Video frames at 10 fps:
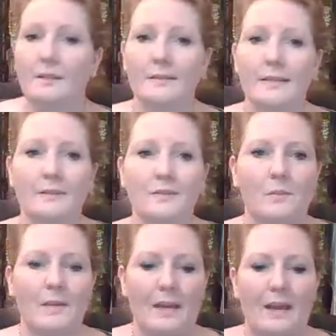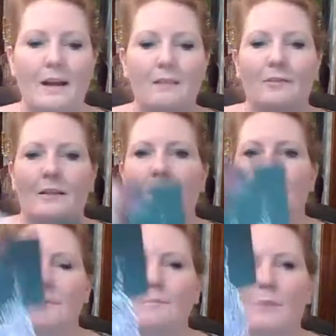Next we have
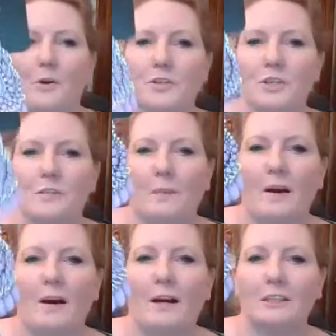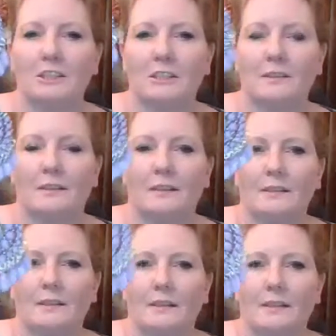Persian Posh
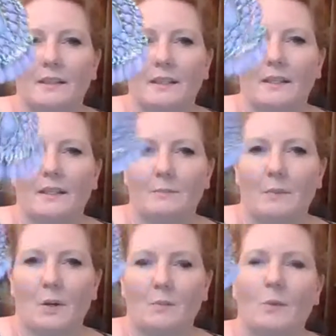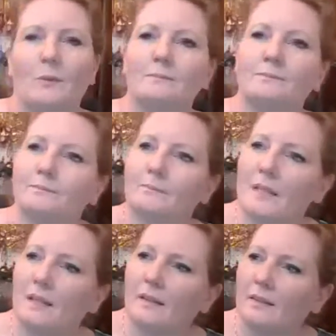in purple.
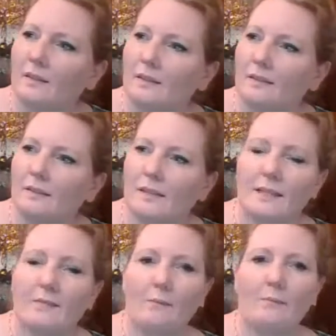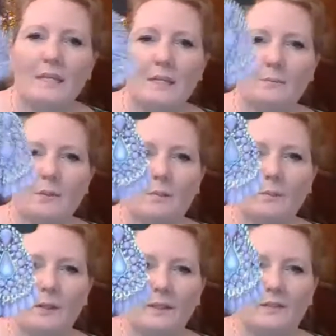So this is kind of a medium
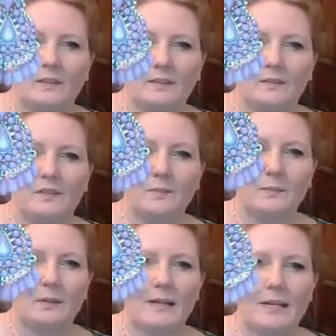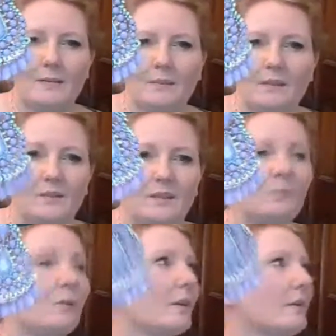purple. It's not super light, but it's
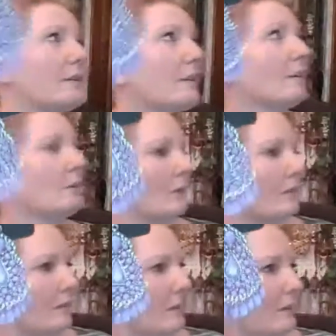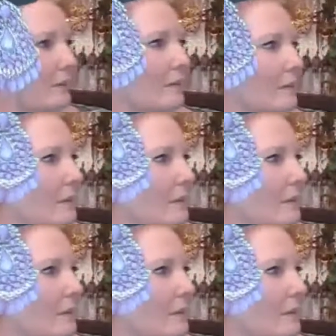not one of the darker ones either.